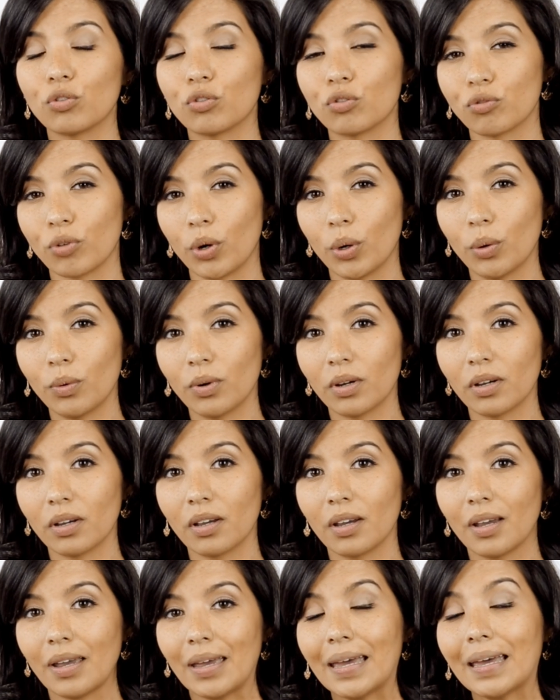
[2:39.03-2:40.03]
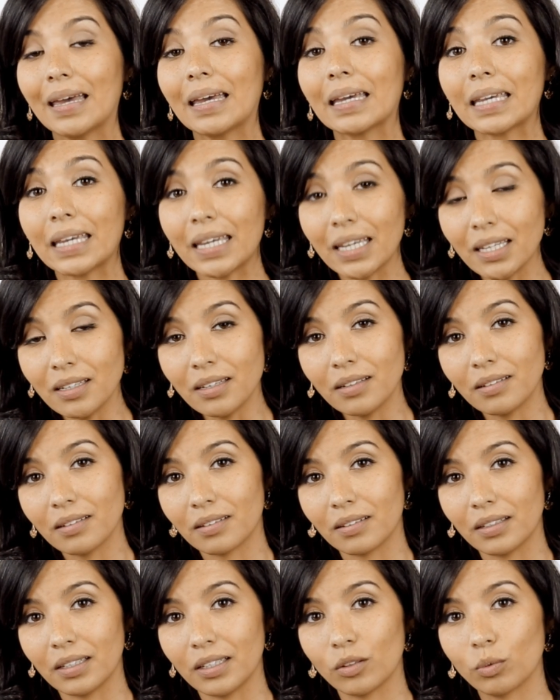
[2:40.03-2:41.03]
stroke, kidney
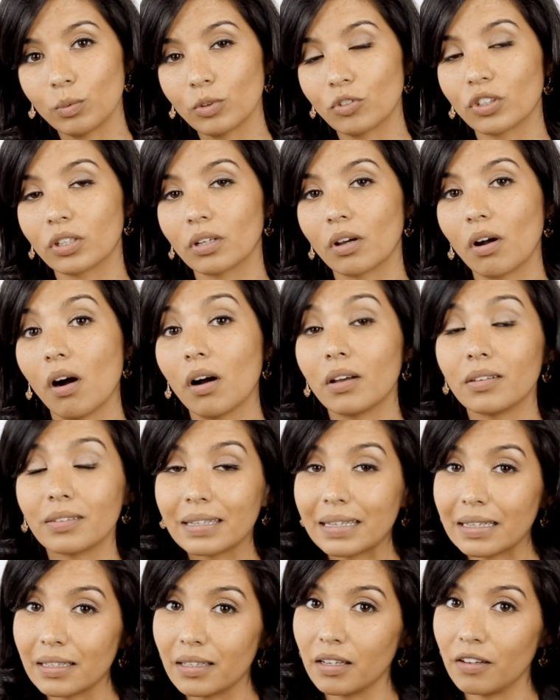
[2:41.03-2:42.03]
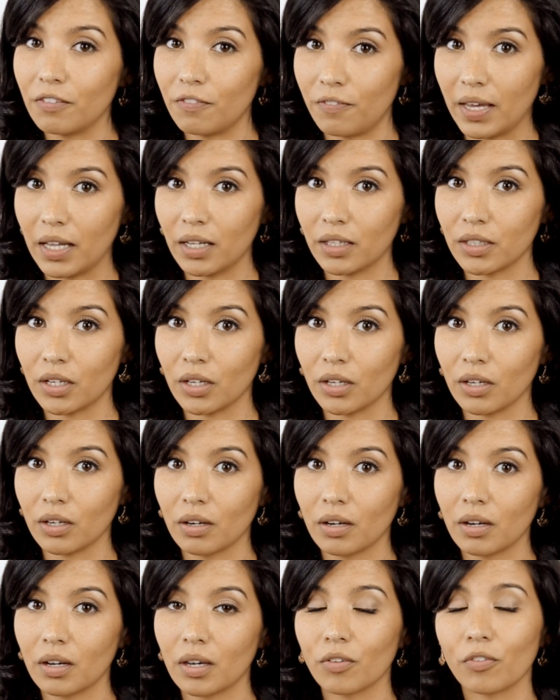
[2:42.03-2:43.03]
disease, which can cause kidney
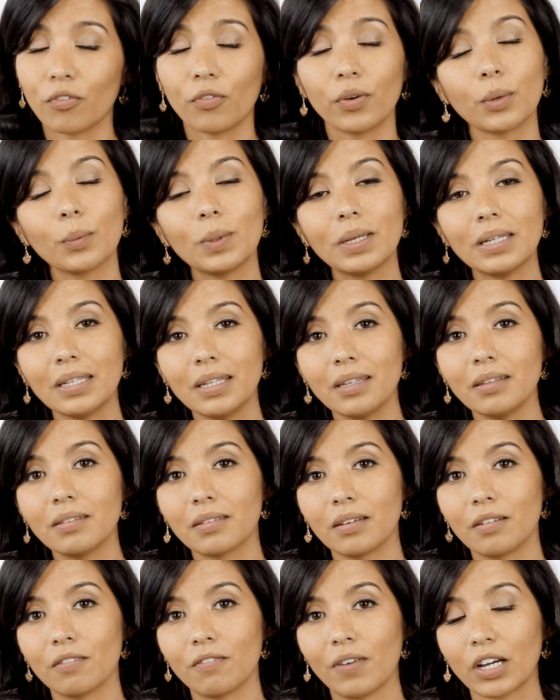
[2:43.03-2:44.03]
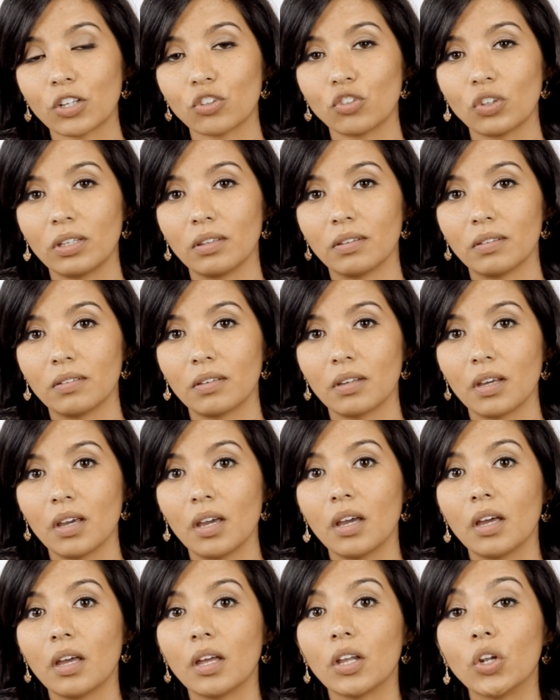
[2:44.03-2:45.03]
failure, frequent yeast infections,
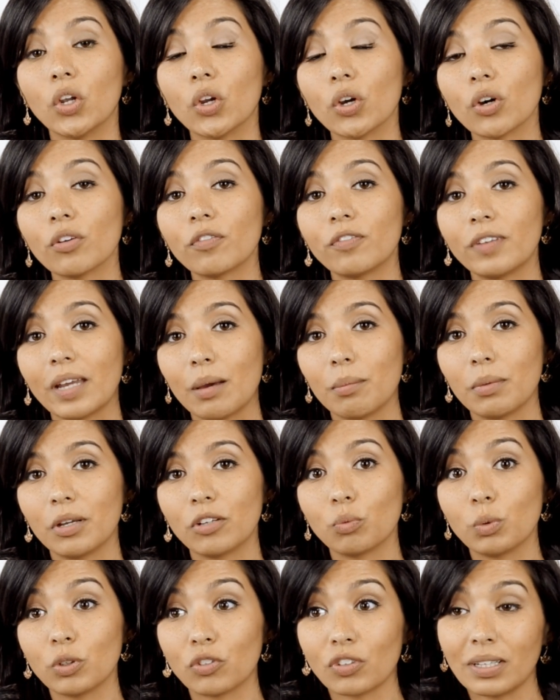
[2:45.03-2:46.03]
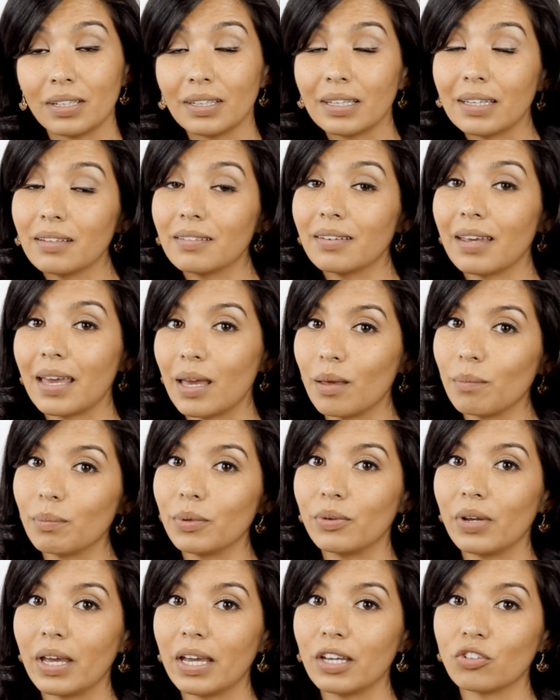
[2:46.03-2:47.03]
nerve damage, which can lead to
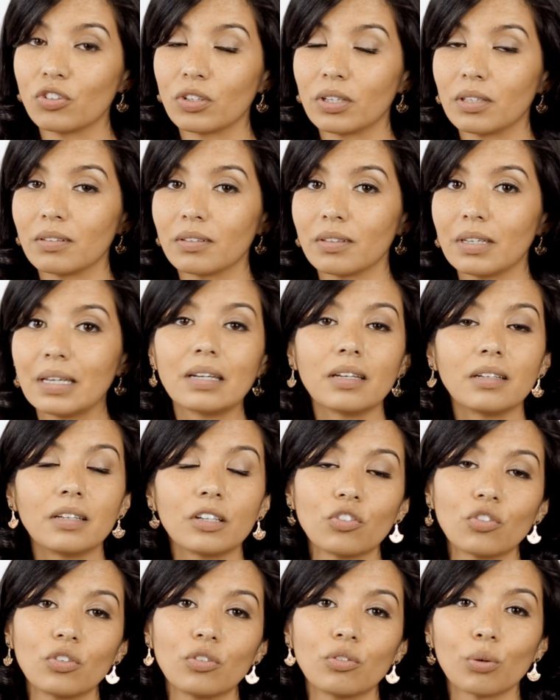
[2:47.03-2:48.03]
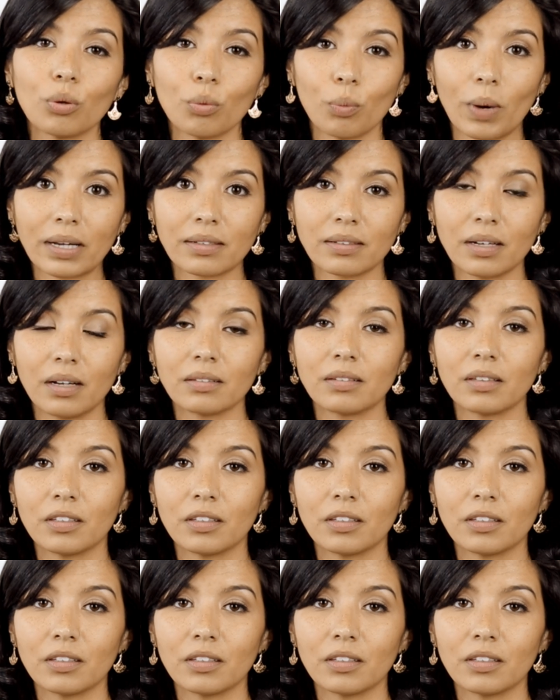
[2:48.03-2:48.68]
amputations, in addition to erectile